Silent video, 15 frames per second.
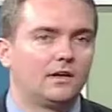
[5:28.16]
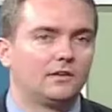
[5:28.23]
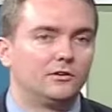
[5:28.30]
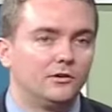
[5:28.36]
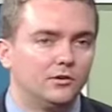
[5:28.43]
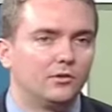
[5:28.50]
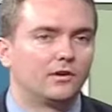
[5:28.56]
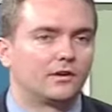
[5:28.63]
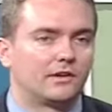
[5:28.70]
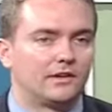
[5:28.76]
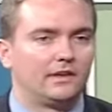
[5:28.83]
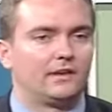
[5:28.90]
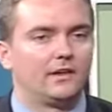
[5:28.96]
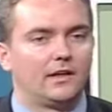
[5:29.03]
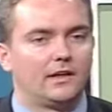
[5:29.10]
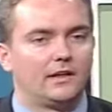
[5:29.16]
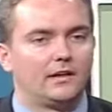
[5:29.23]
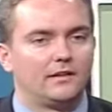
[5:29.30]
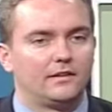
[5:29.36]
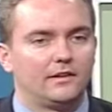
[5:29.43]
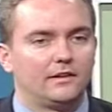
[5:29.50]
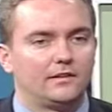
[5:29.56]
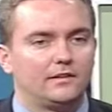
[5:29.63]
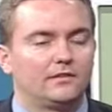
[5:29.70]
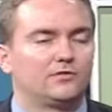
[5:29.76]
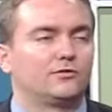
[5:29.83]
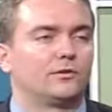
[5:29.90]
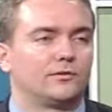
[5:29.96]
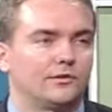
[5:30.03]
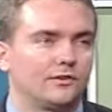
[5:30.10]
Newark that
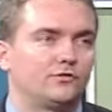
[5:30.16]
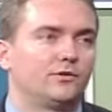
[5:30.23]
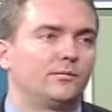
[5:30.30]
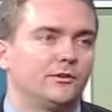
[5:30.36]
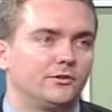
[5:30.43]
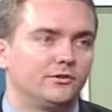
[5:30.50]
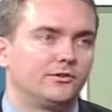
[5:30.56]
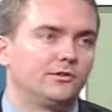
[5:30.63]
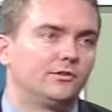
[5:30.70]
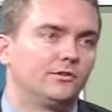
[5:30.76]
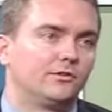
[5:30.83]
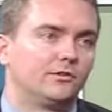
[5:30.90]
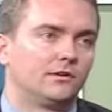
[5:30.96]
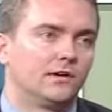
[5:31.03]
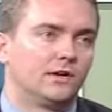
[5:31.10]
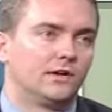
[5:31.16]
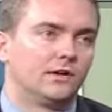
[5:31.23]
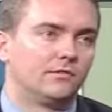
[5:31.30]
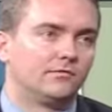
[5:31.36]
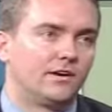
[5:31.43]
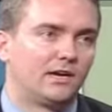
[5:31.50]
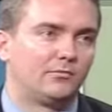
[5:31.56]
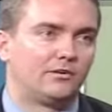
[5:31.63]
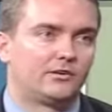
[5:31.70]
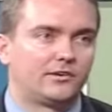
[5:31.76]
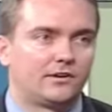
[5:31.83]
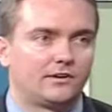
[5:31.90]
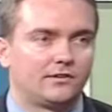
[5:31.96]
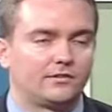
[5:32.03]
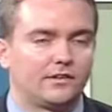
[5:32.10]
sort of contribute to a uh, vibrant
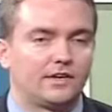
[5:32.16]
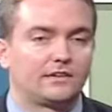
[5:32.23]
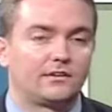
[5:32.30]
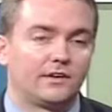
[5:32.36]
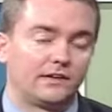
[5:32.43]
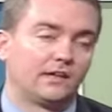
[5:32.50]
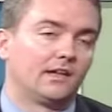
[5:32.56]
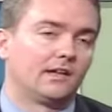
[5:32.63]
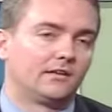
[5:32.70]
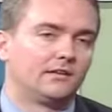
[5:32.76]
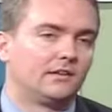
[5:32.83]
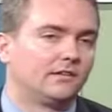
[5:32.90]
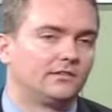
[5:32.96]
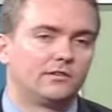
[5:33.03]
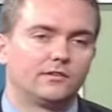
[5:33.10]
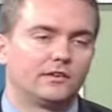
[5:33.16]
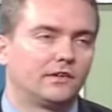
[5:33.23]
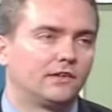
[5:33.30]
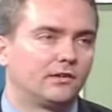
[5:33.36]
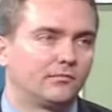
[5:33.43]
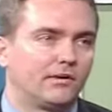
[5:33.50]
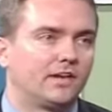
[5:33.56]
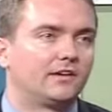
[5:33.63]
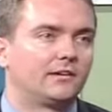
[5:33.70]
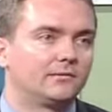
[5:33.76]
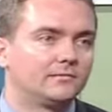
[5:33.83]
charter sector, and, and it's only getting better.